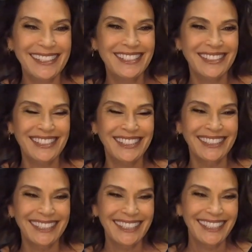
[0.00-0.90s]

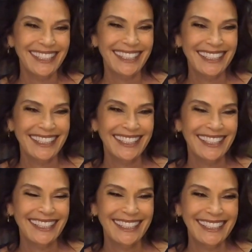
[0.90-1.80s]

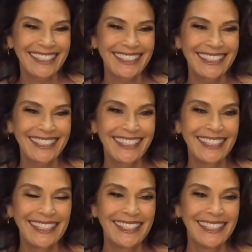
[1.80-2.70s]

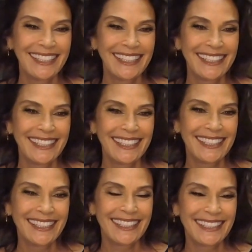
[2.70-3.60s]

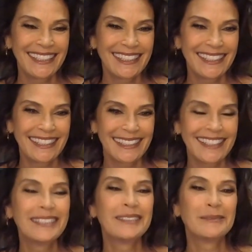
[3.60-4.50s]

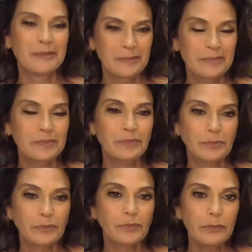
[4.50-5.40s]

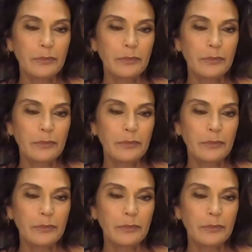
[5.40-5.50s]
The person shown says nothing.